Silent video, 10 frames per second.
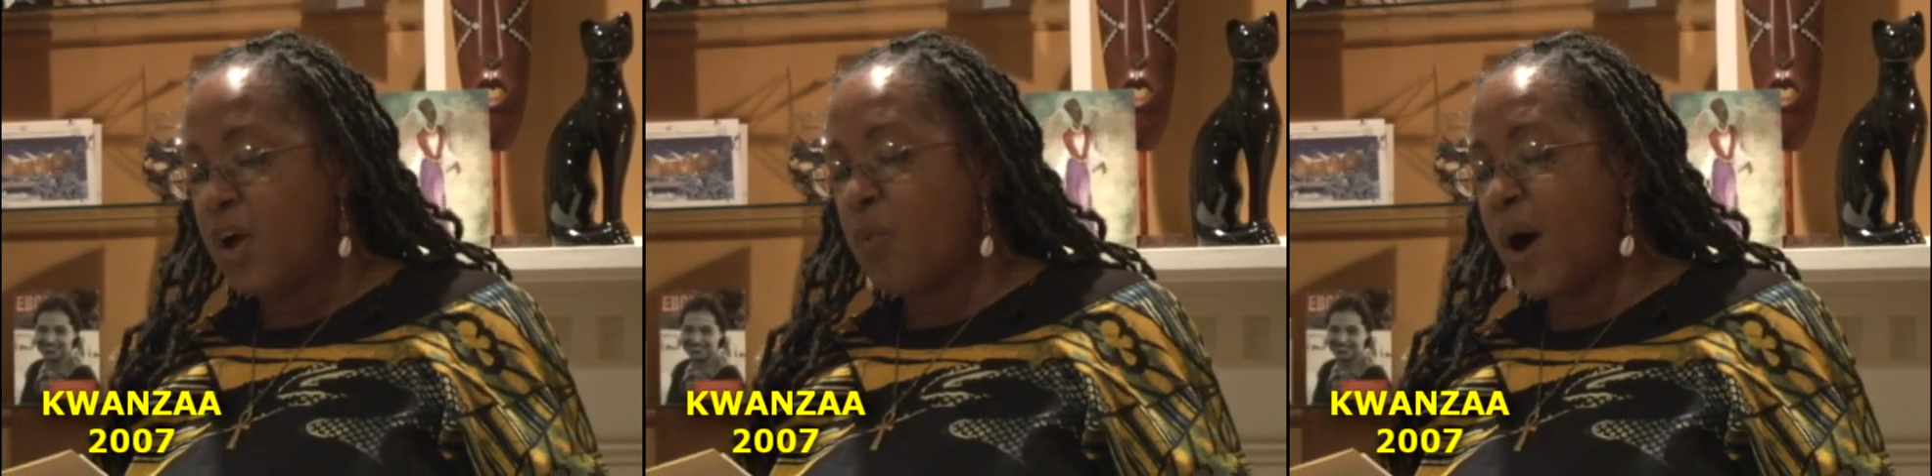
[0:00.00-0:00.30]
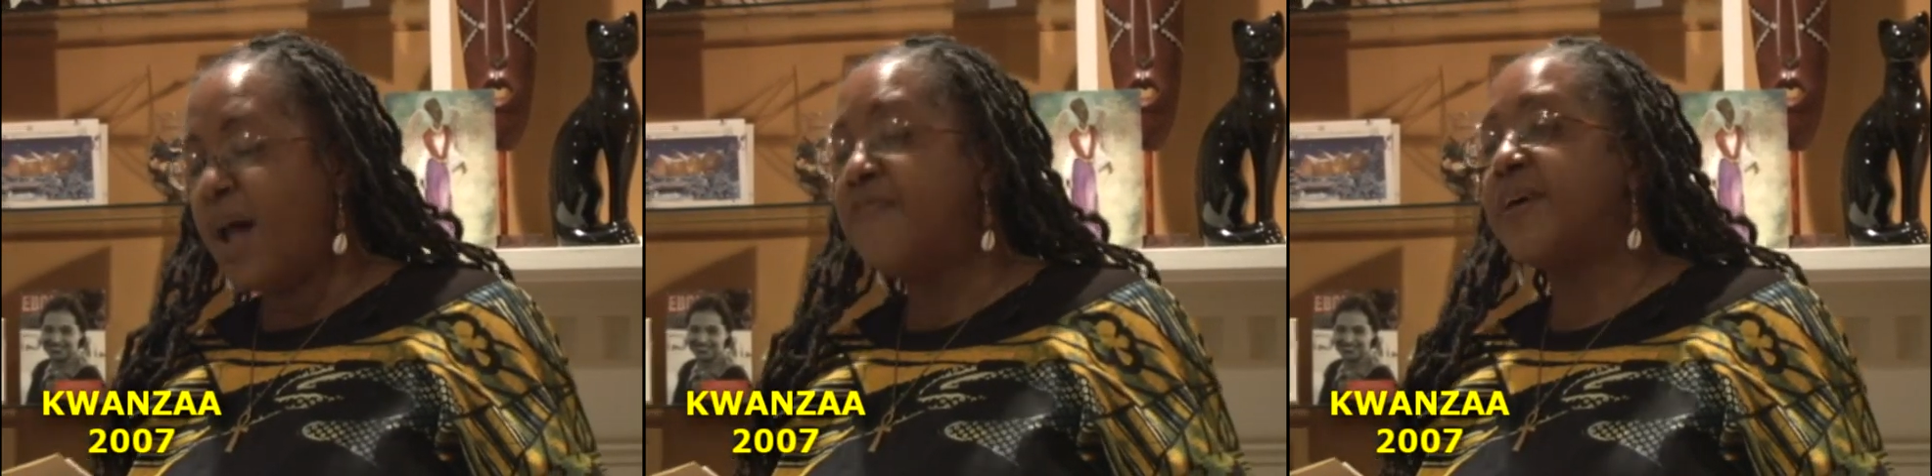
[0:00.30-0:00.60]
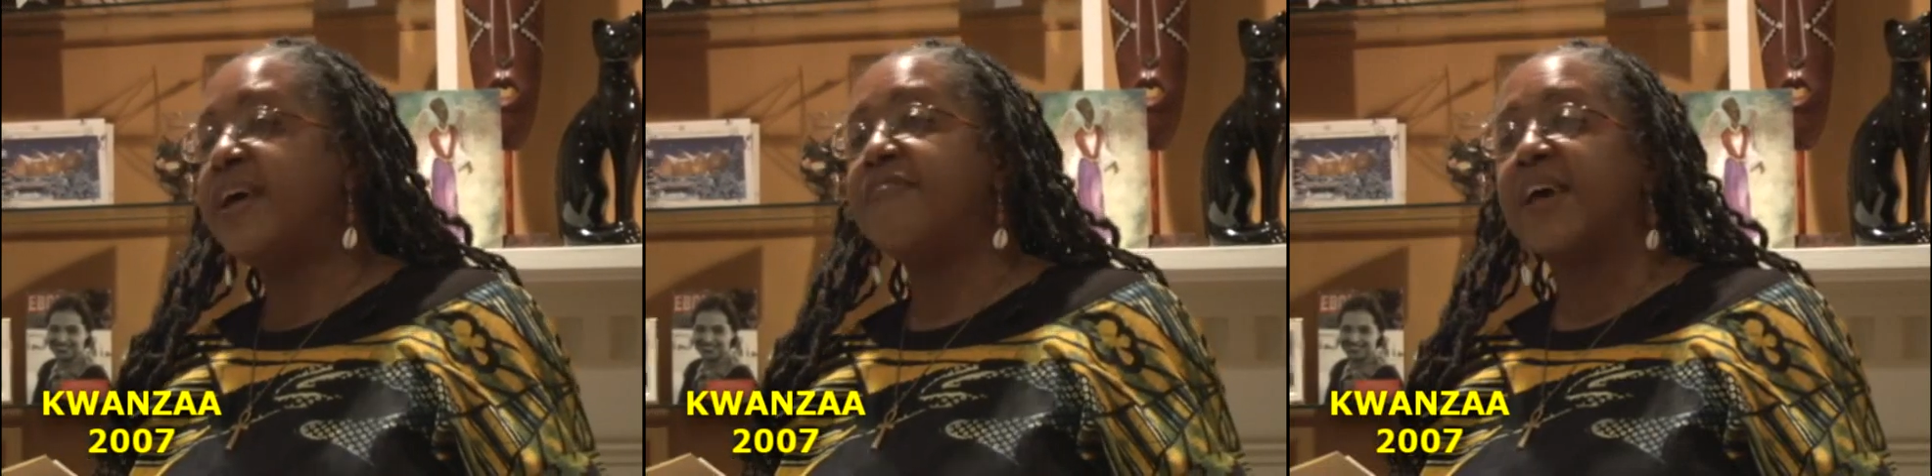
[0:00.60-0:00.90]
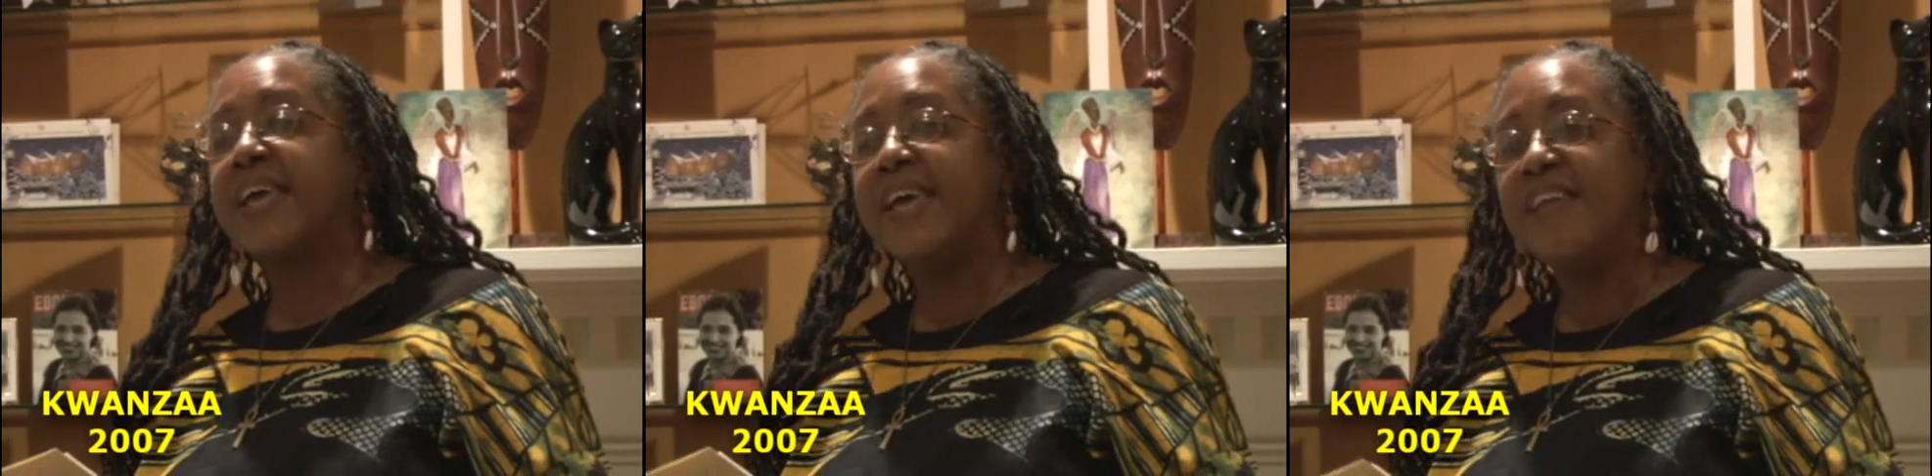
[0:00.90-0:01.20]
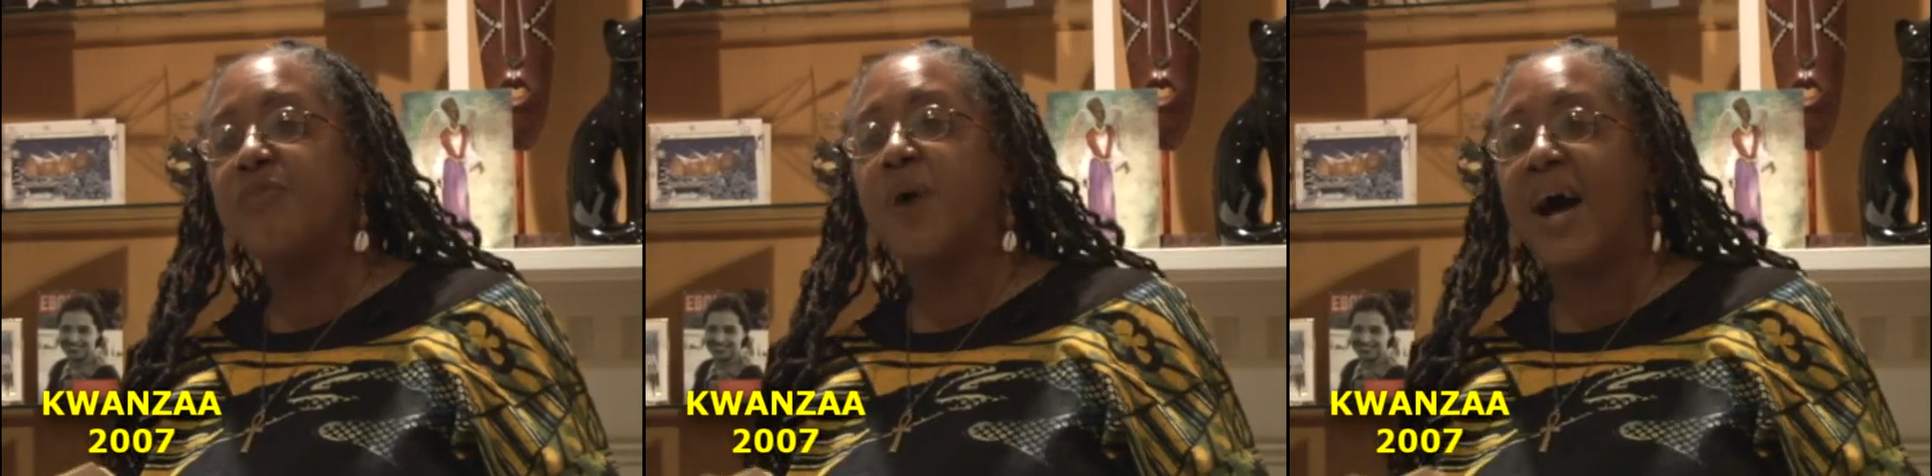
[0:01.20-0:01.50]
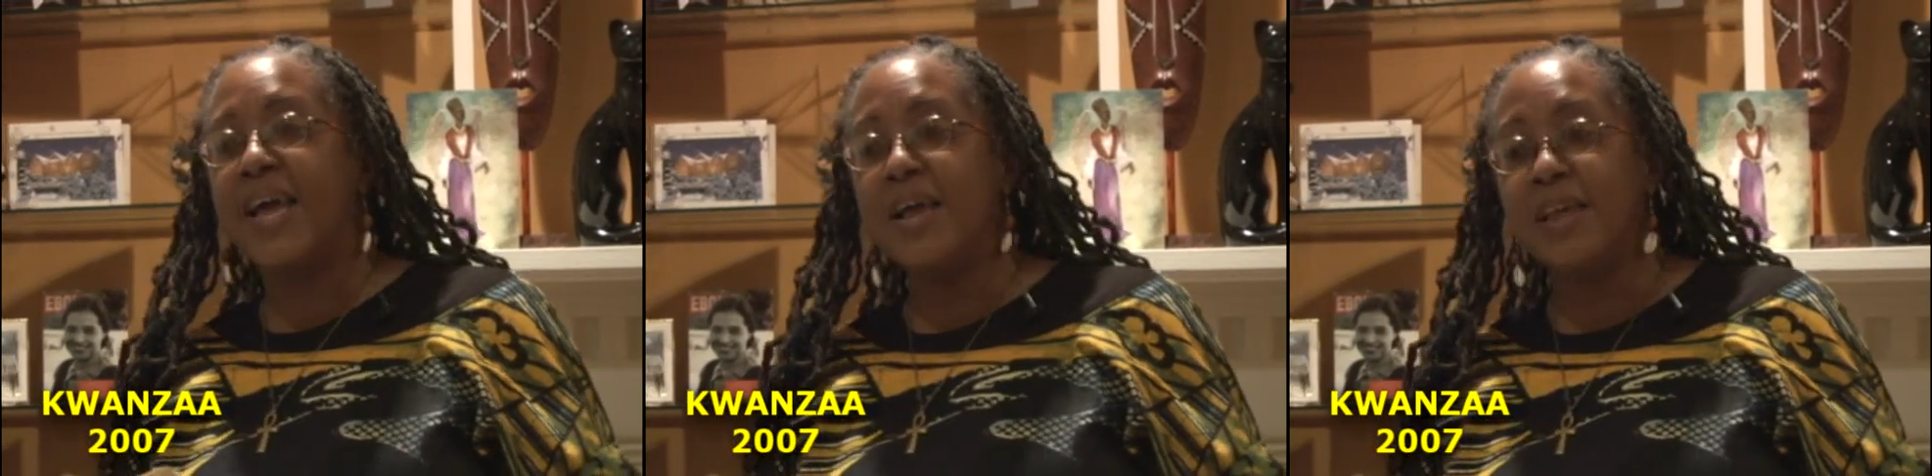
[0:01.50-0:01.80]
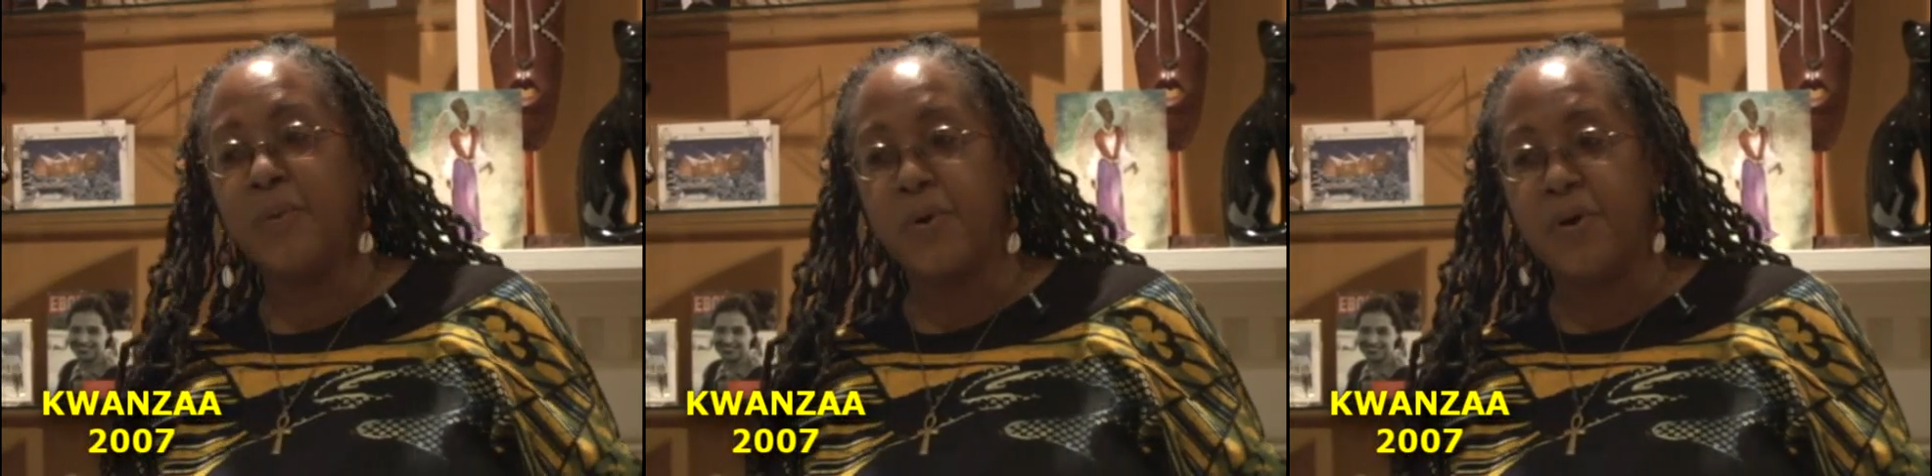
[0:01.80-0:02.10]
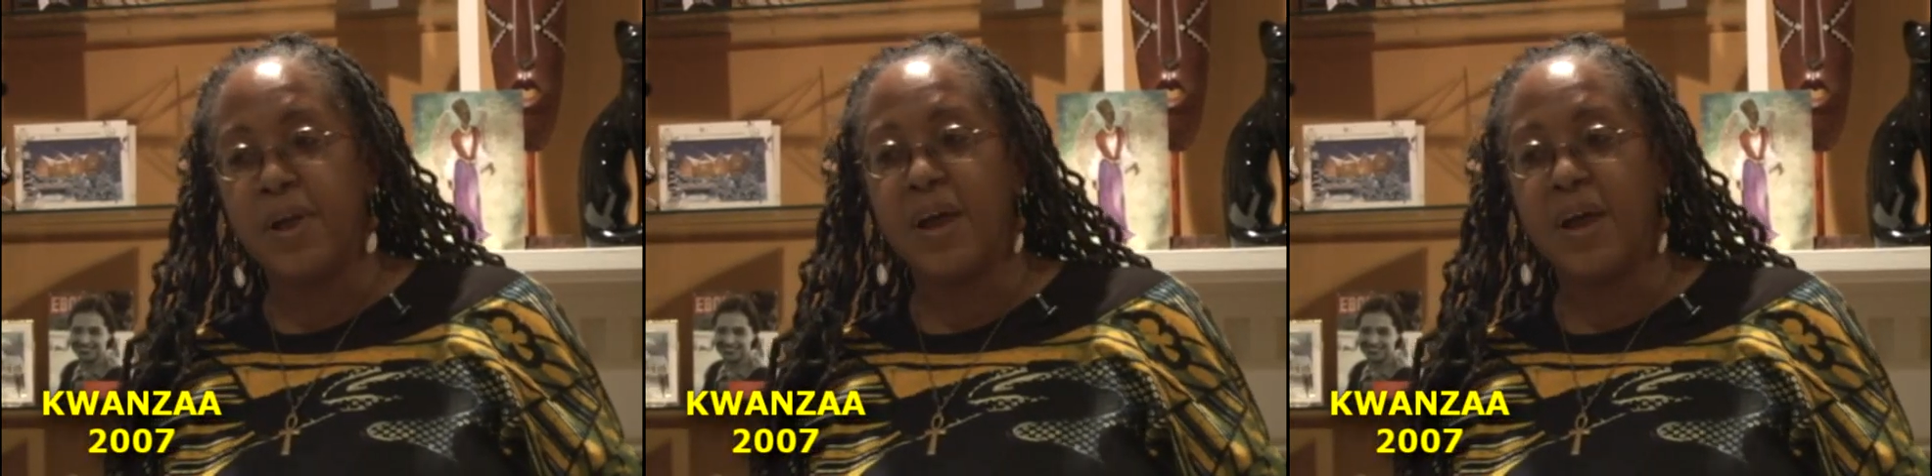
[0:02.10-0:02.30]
Kwanzaa is a Kiswahili word,